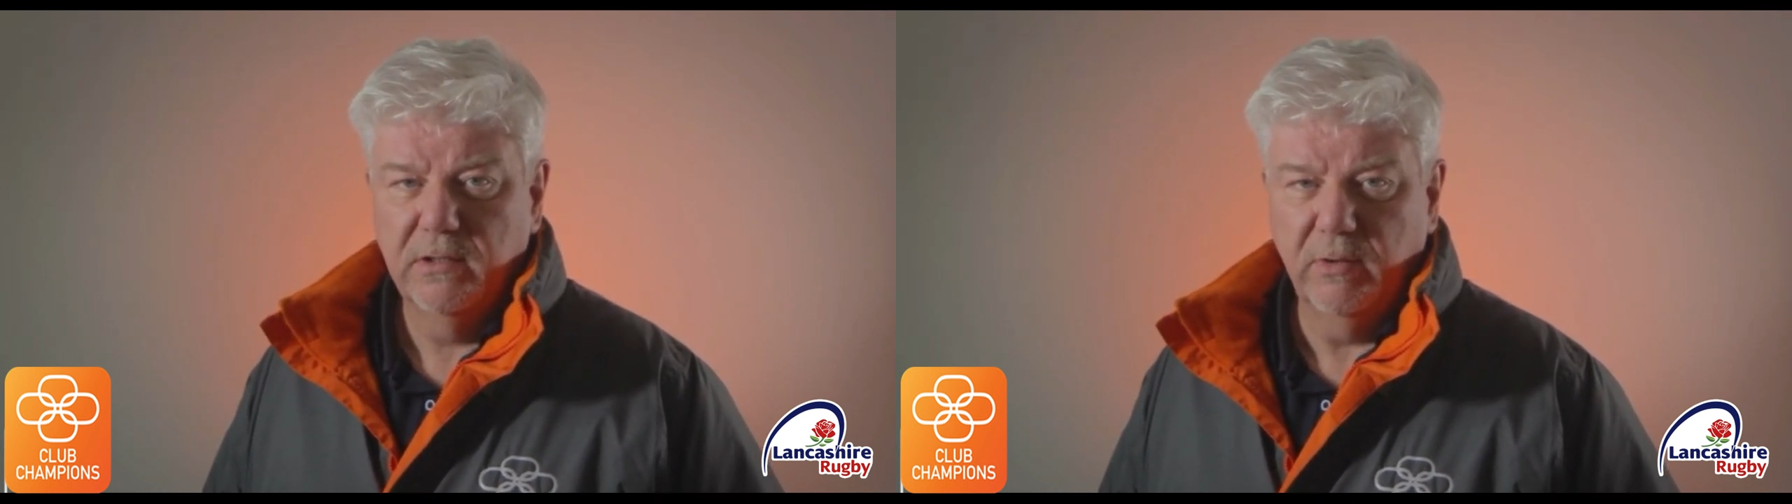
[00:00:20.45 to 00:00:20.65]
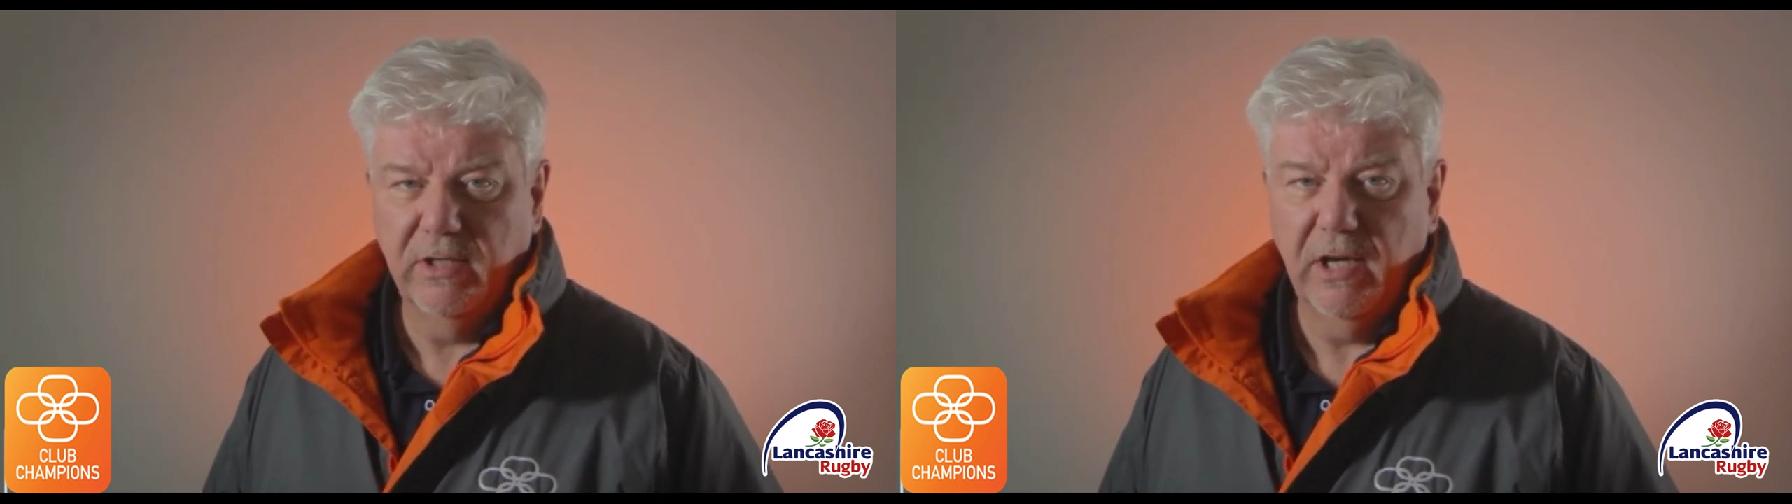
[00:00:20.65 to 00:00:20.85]

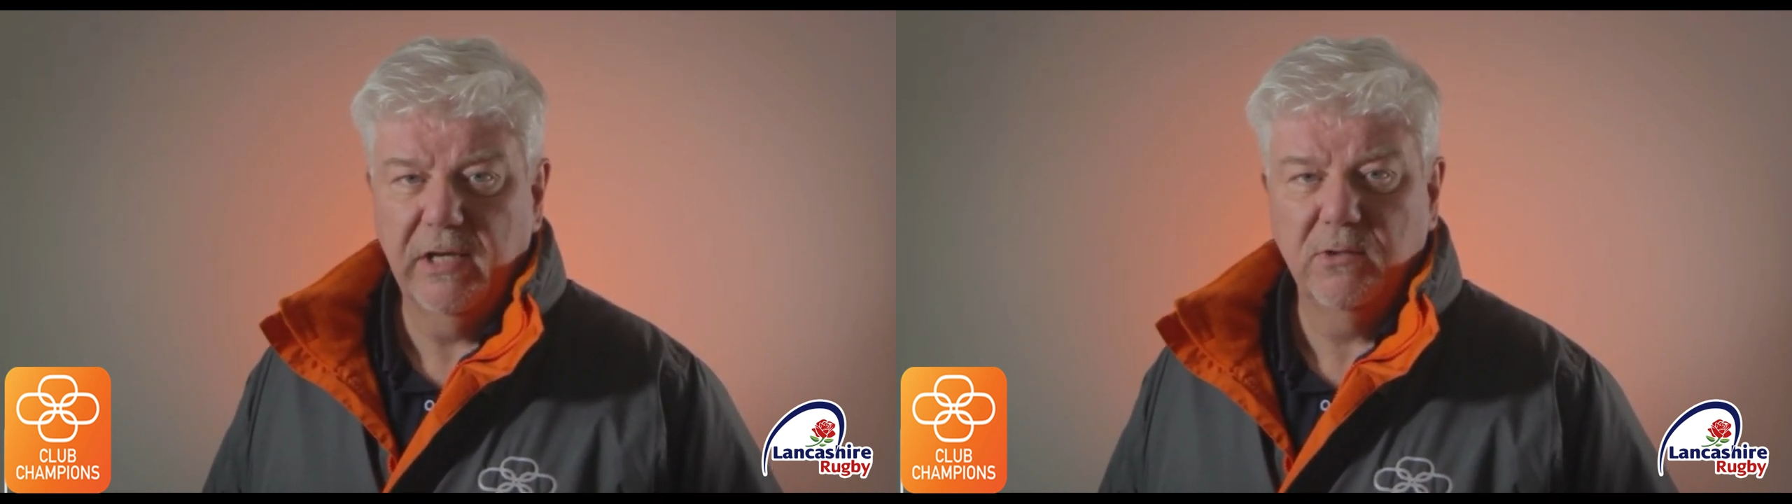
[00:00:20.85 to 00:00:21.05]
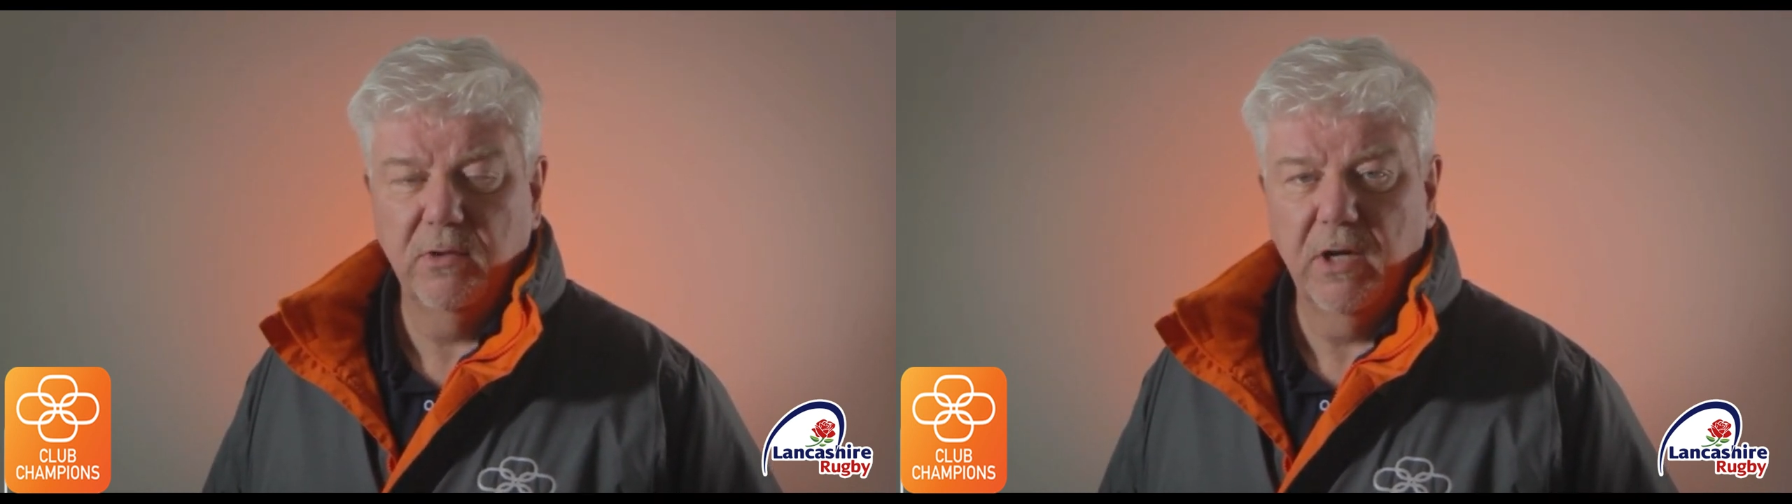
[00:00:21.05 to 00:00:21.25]
to
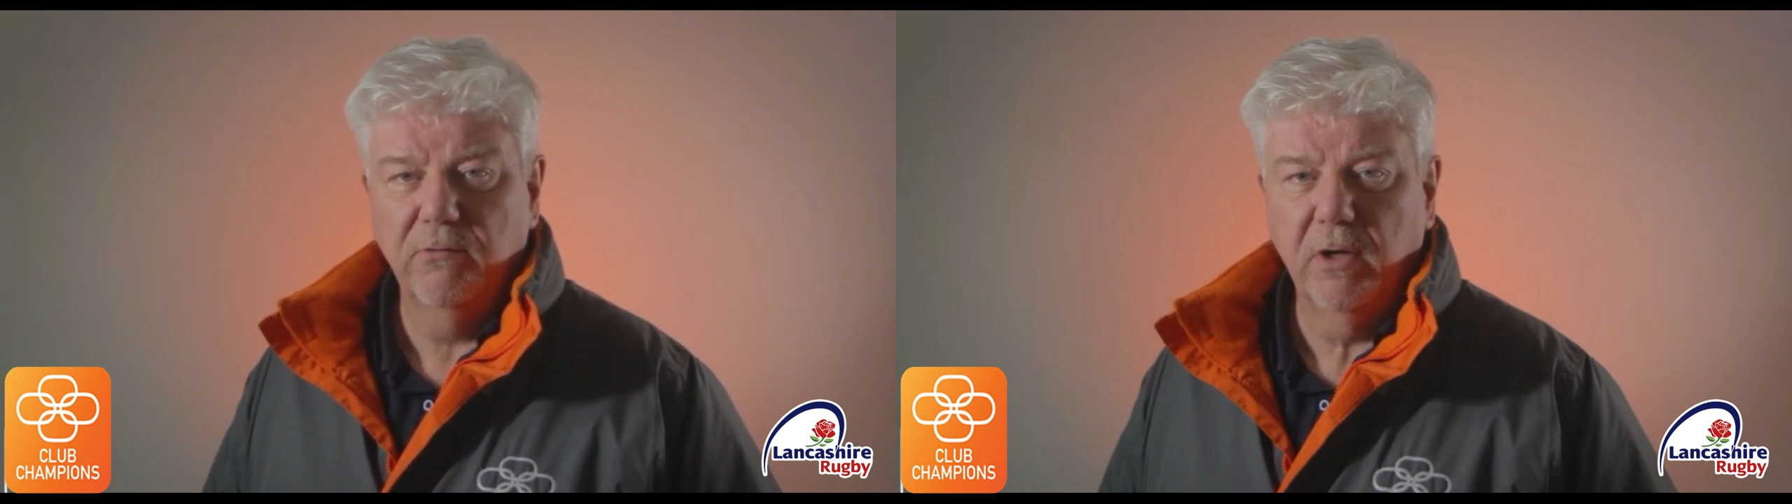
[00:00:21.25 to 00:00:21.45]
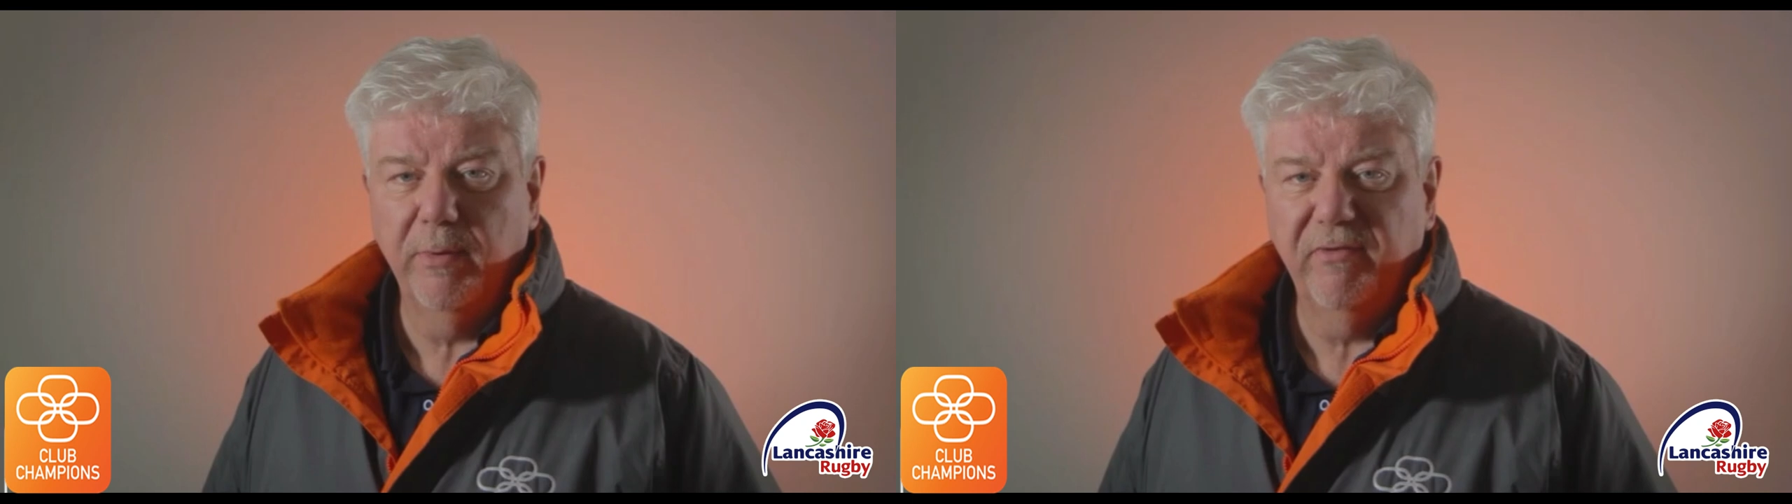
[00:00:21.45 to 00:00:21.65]
engage with
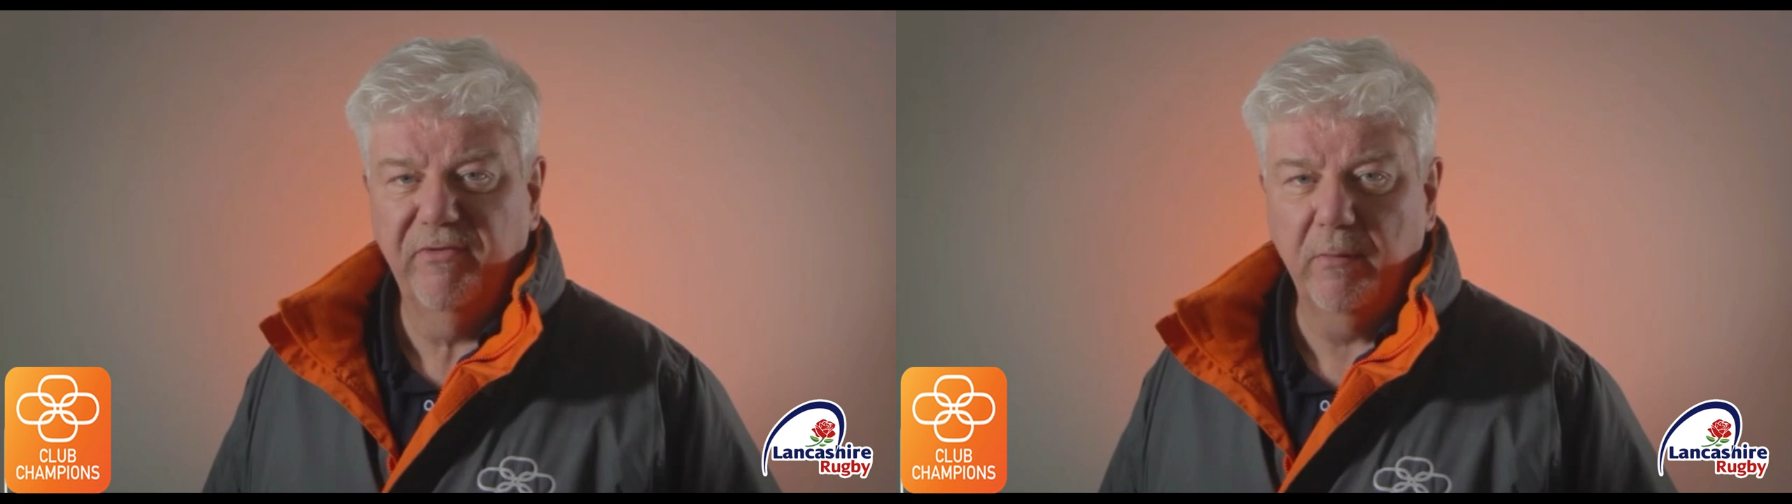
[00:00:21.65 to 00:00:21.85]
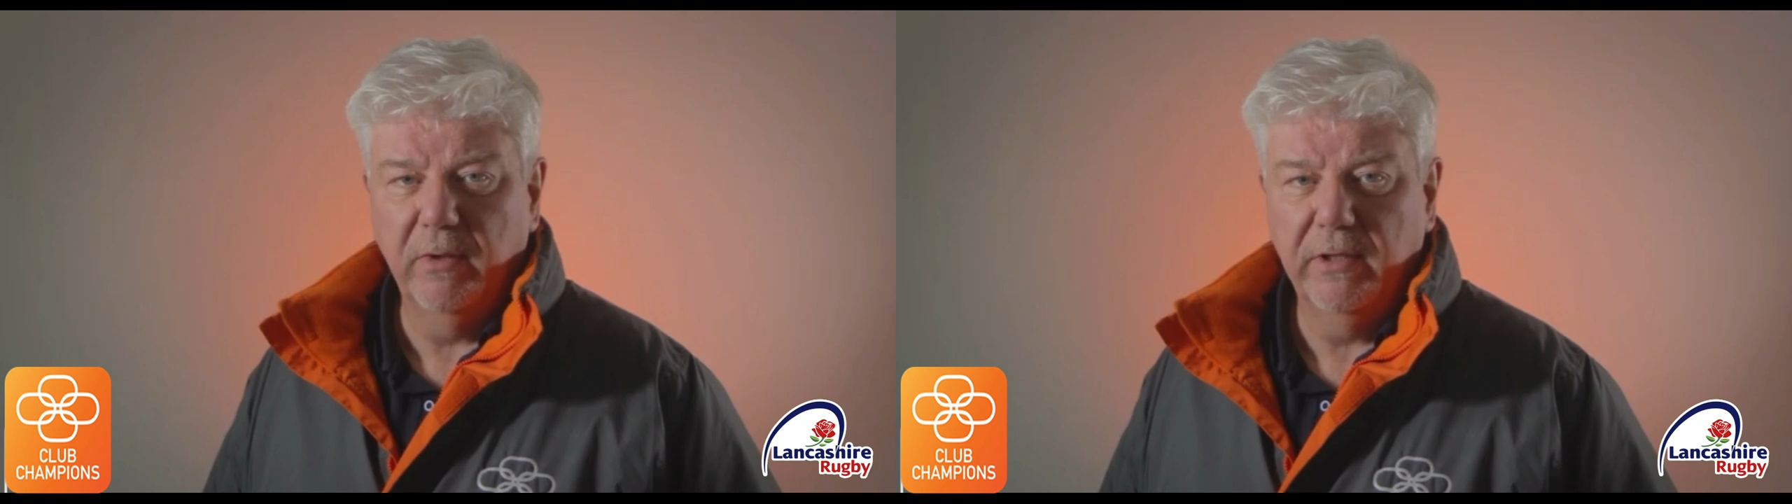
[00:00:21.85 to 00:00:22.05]
our rugby
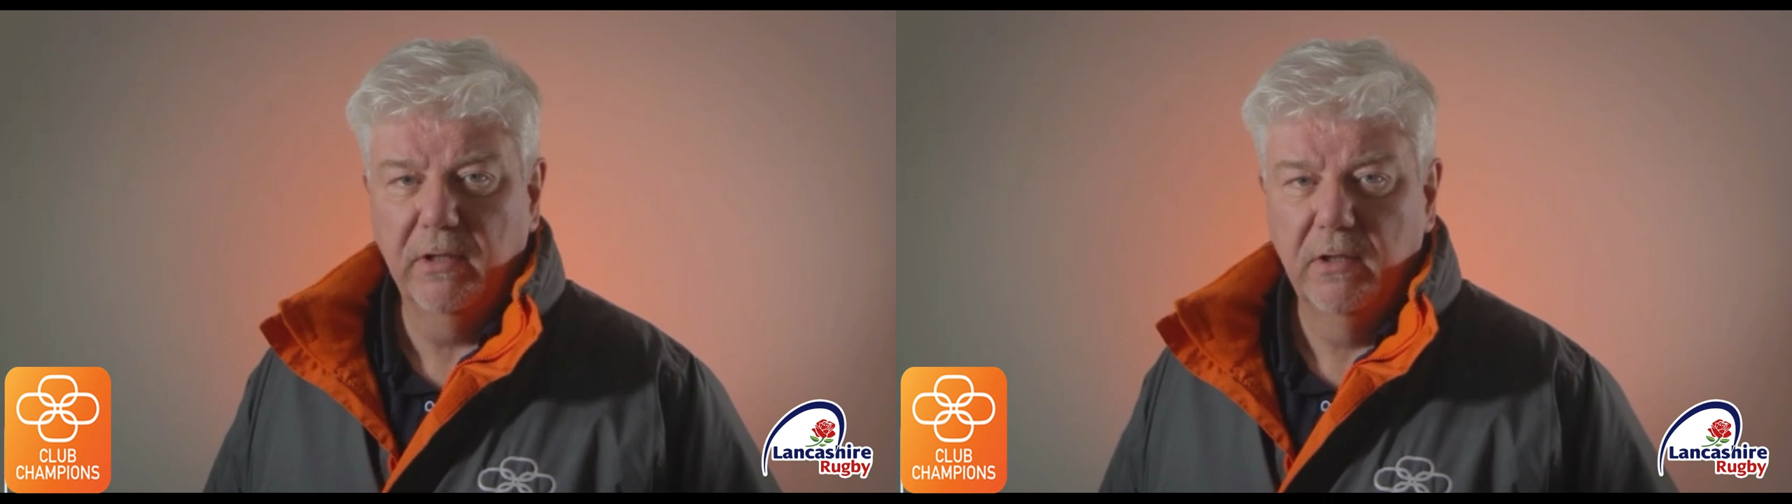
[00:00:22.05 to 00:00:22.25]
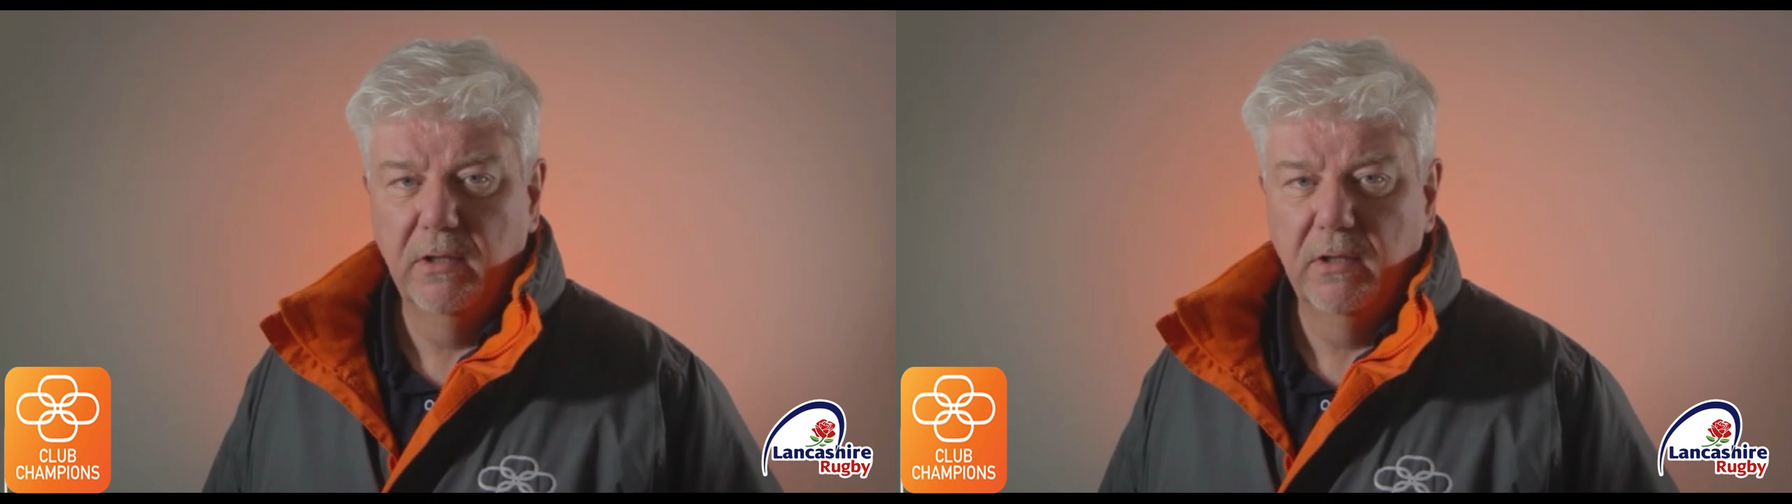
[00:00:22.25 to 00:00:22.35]
family